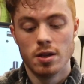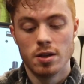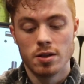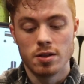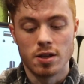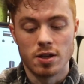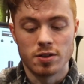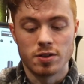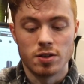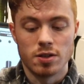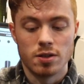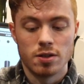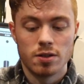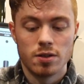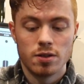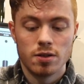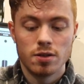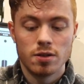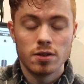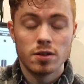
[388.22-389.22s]
doesn't
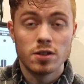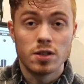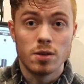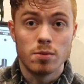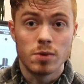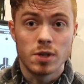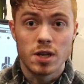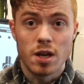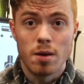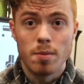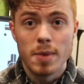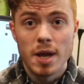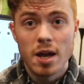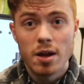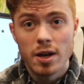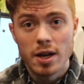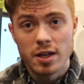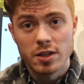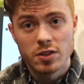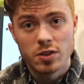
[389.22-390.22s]
seem to come
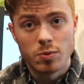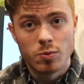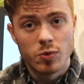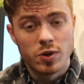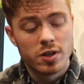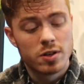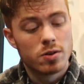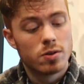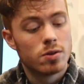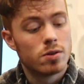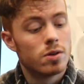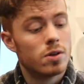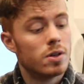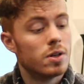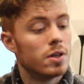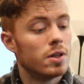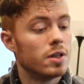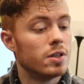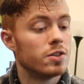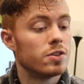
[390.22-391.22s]
out, has some wiggle
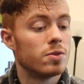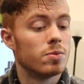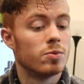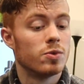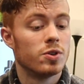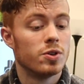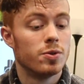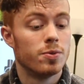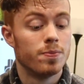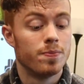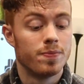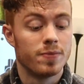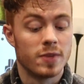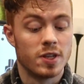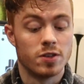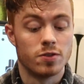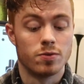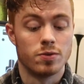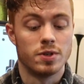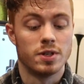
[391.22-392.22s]
and some room,
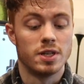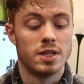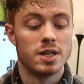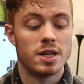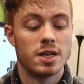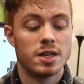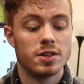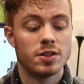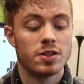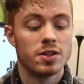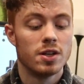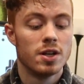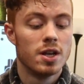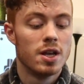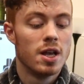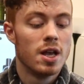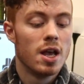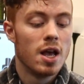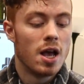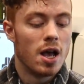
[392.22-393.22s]
is really nice.
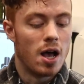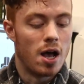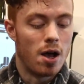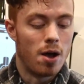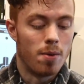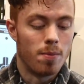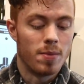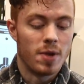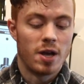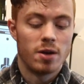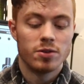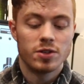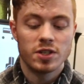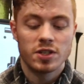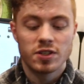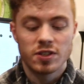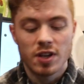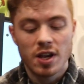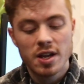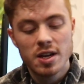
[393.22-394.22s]
I was
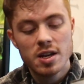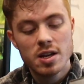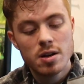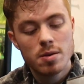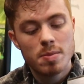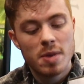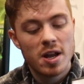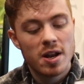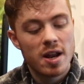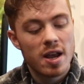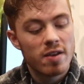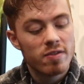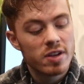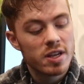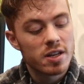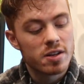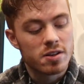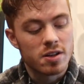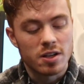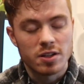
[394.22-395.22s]
excited about
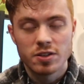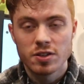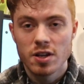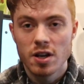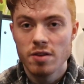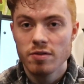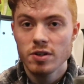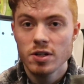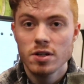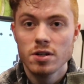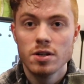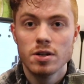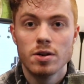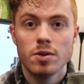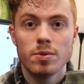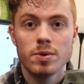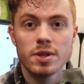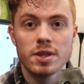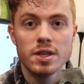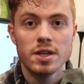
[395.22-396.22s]
having a dust cover
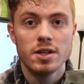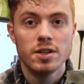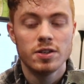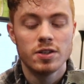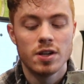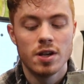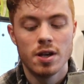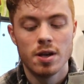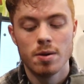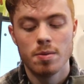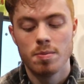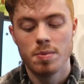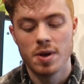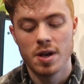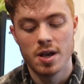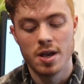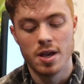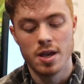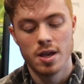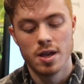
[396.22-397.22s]
with this,
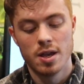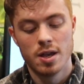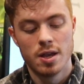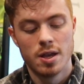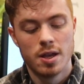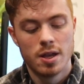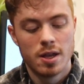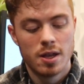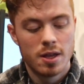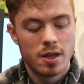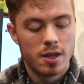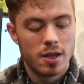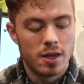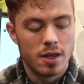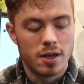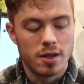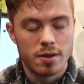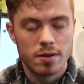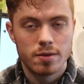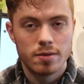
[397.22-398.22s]
but
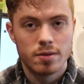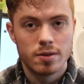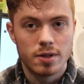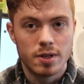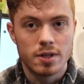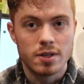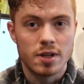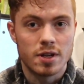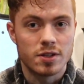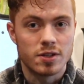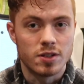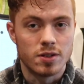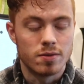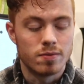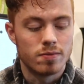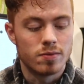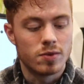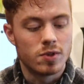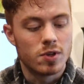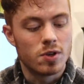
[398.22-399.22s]
it
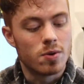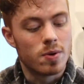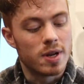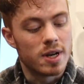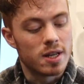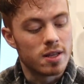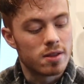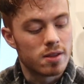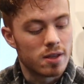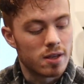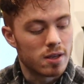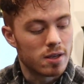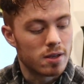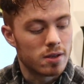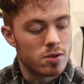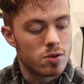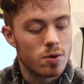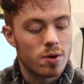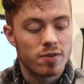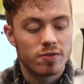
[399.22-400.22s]
doesn't do anything.
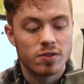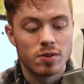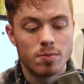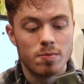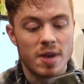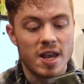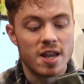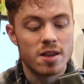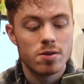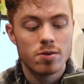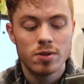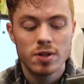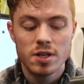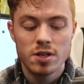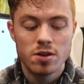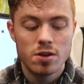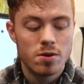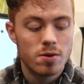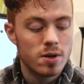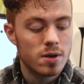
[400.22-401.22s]
You have to manually
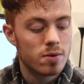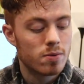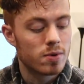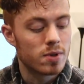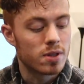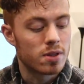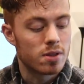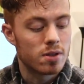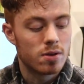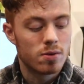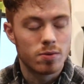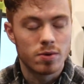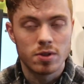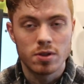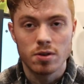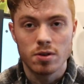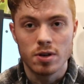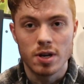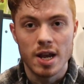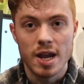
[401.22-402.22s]
do it with
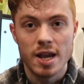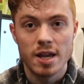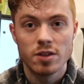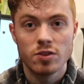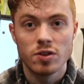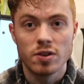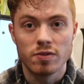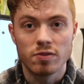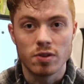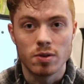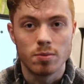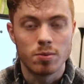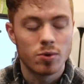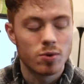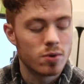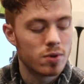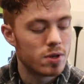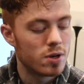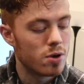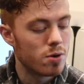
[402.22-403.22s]
your hands. You have to pull it